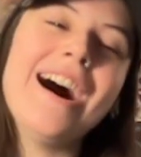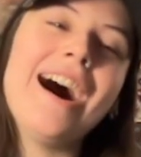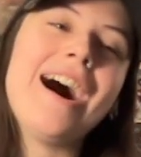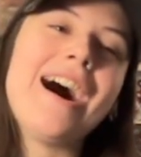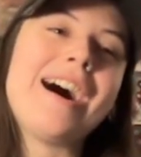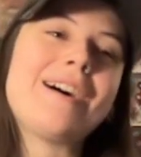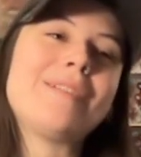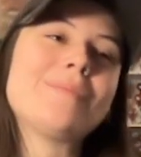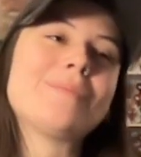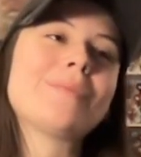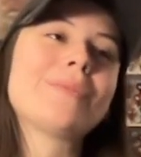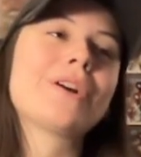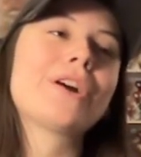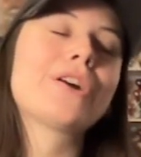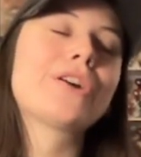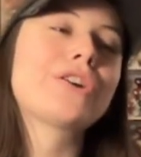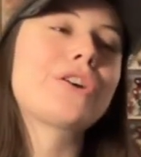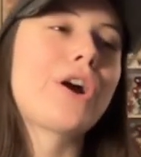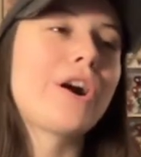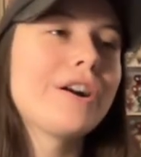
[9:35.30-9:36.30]
Um,
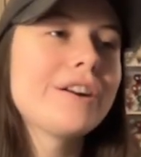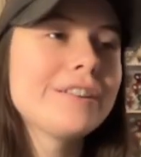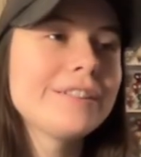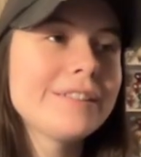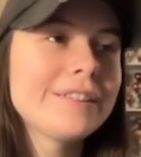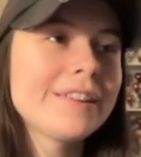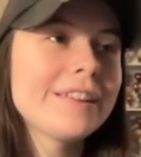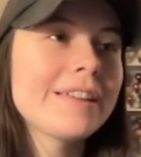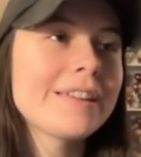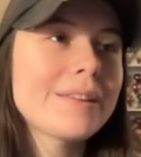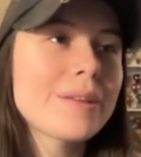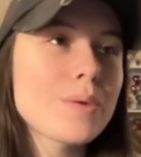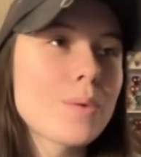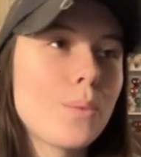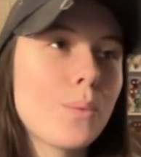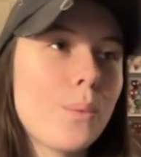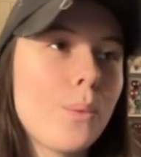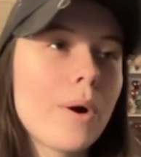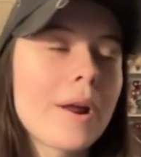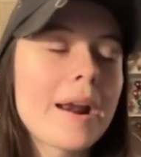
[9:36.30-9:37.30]
currently,
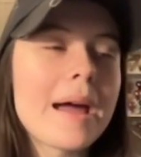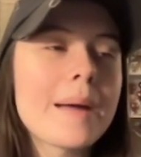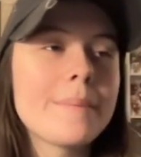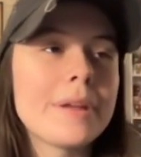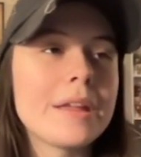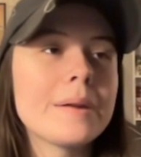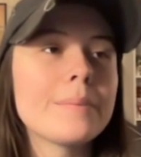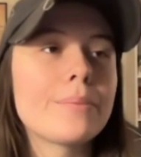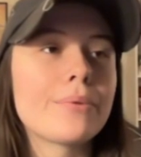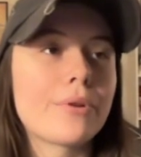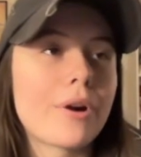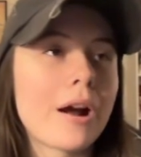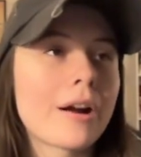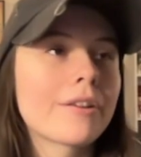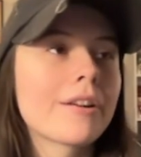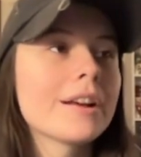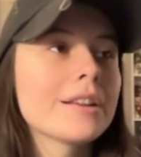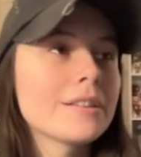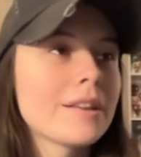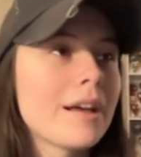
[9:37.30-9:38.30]
what I'm in
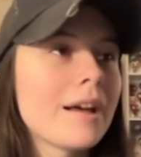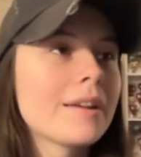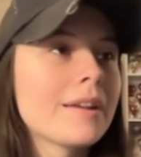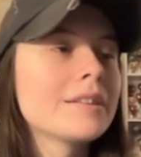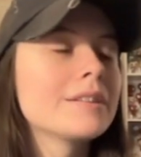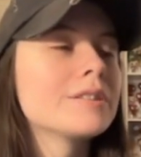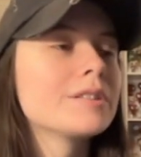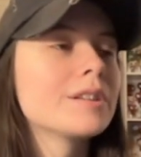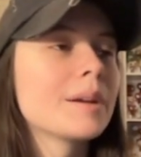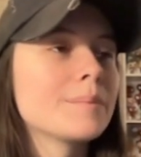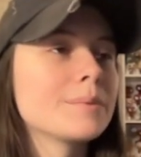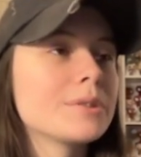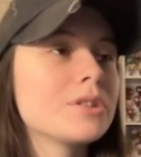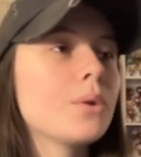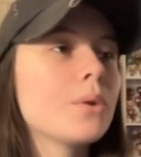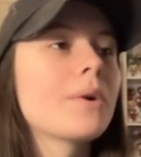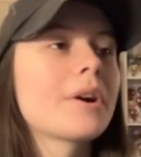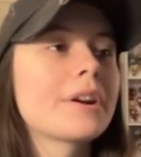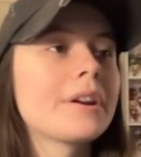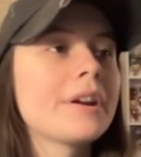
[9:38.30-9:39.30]
progress on is I'm
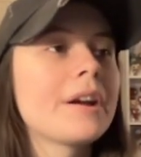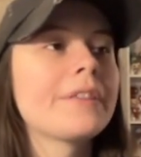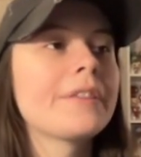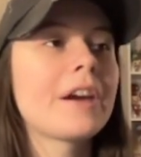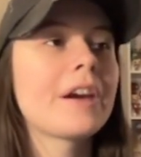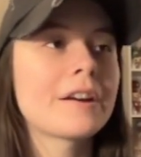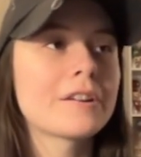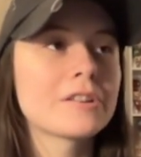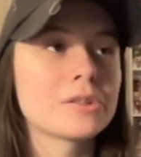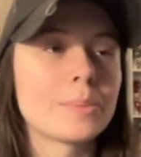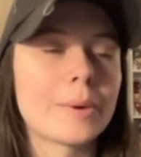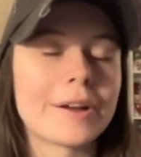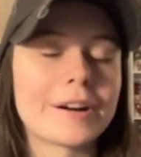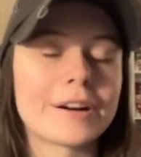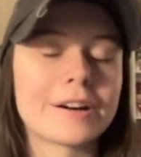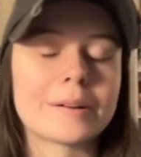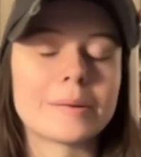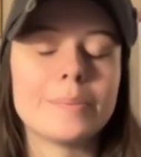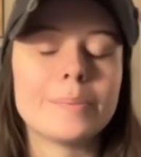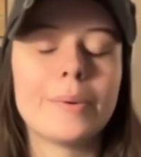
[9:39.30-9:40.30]
still working on the Iron
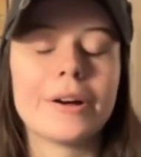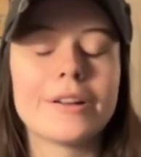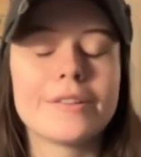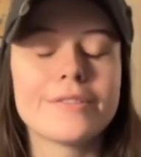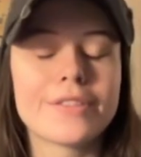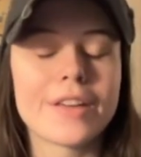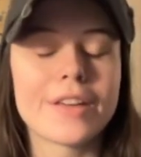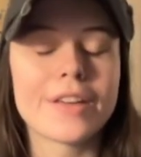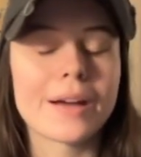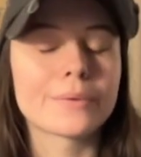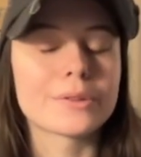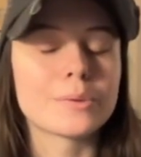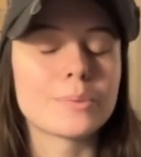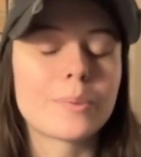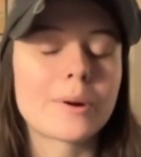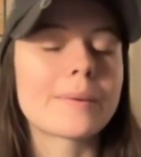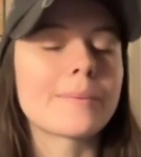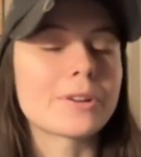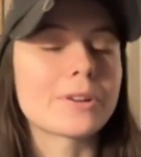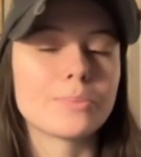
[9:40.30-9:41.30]
Spider, but that was
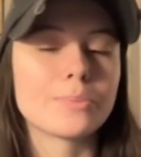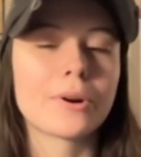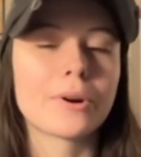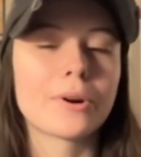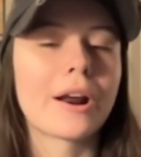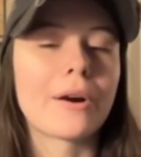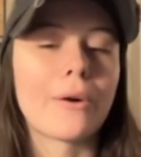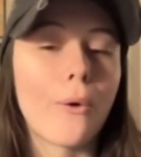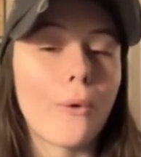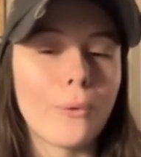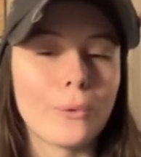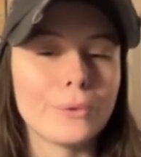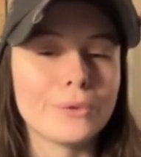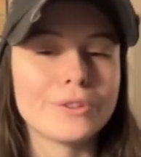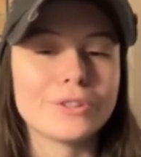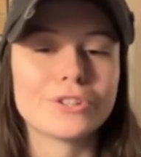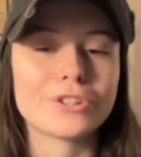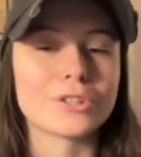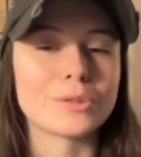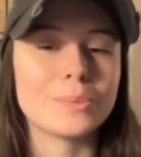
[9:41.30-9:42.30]
pretty much put on
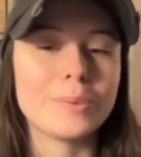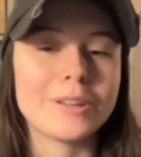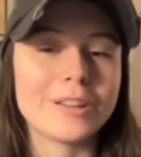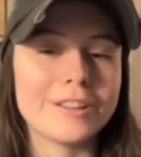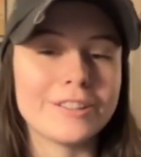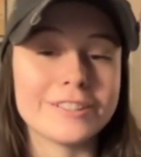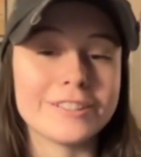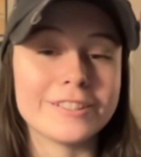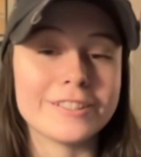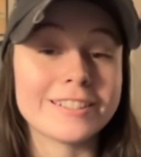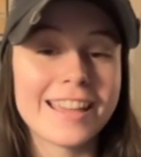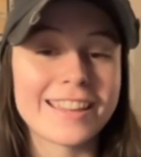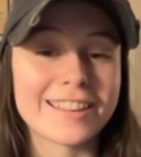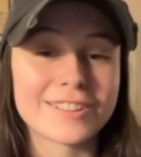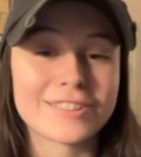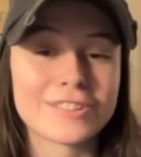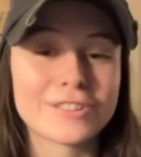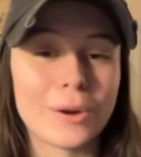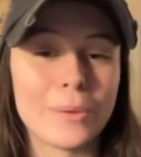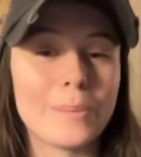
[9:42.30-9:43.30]
hold just because it
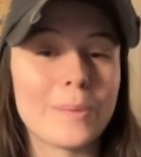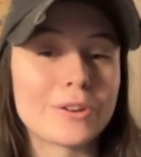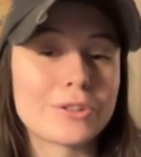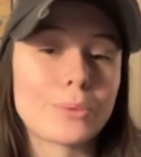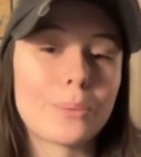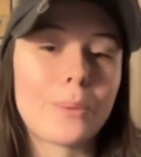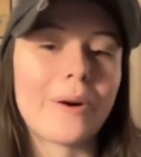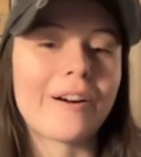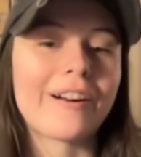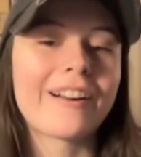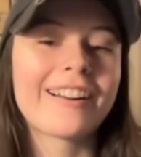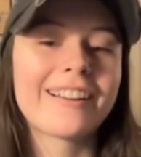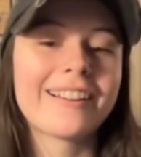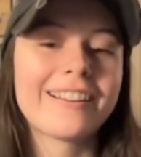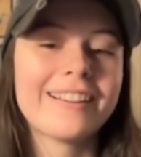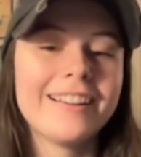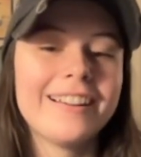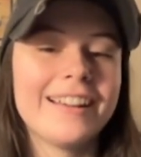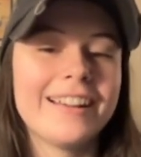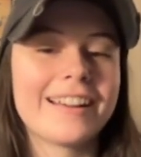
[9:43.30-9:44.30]
takes so much work,
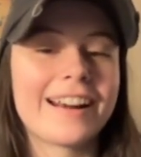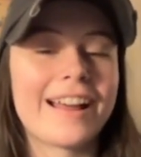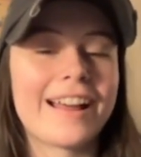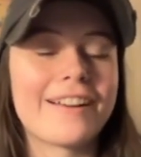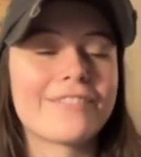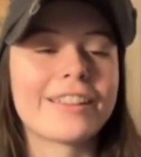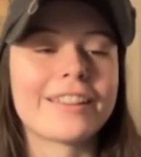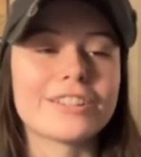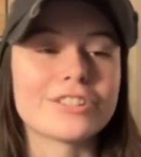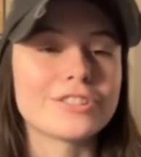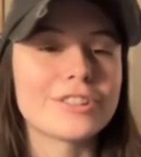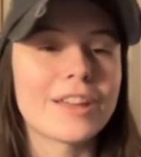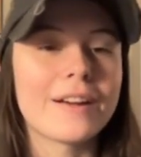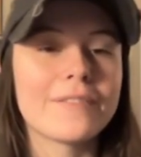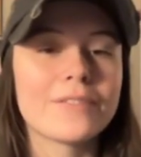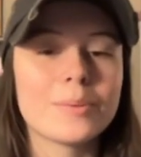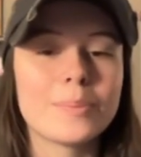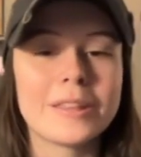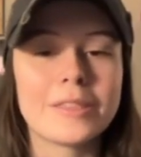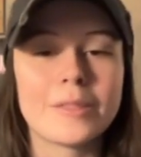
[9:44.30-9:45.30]
and I really just have
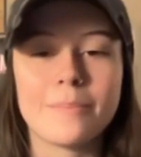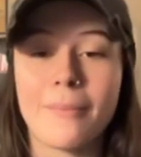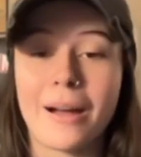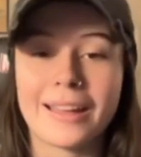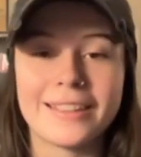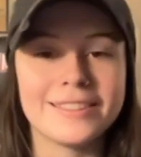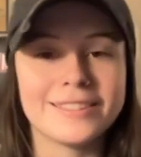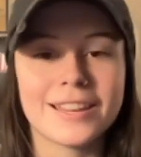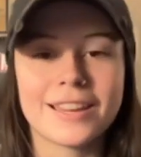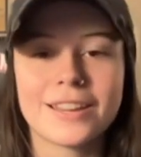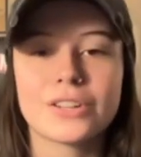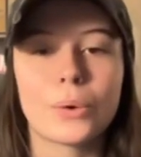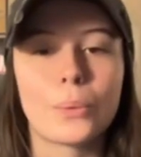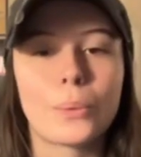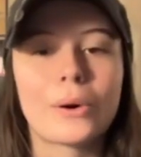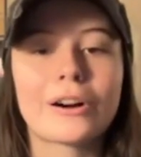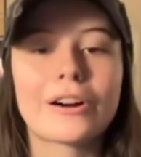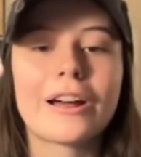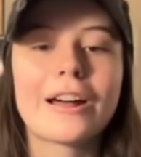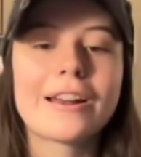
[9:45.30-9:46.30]
to be in the mindset to
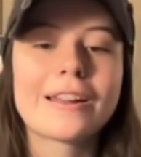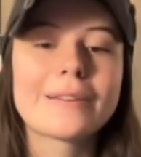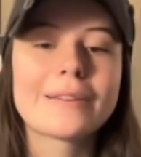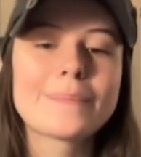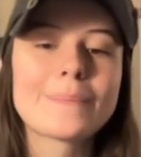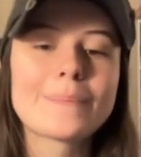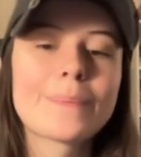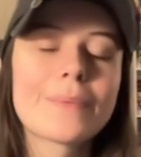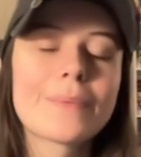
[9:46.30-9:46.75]
work on it.